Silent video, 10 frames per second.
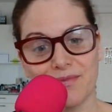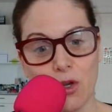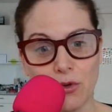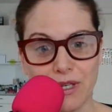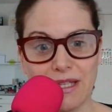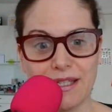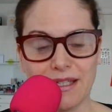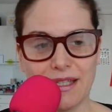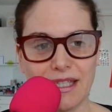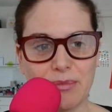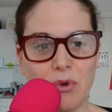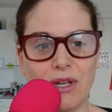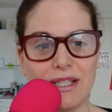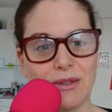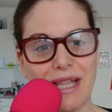oriented at this
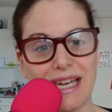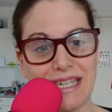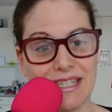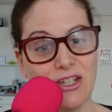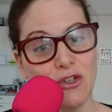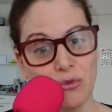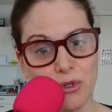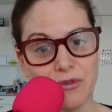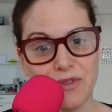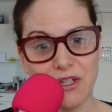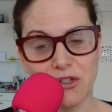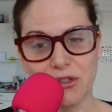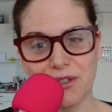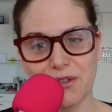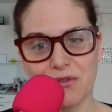point, so that is a newer
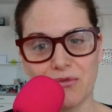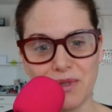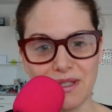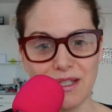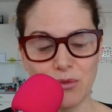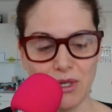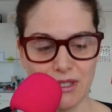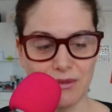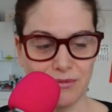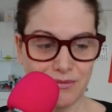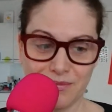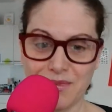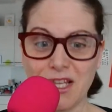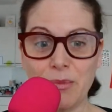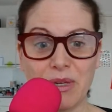feature, so you really want to
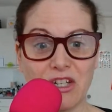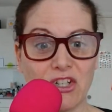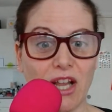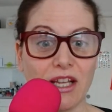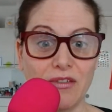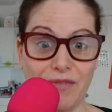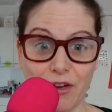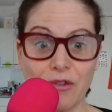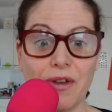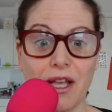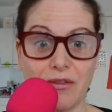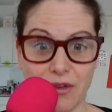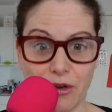keep it in check and verify.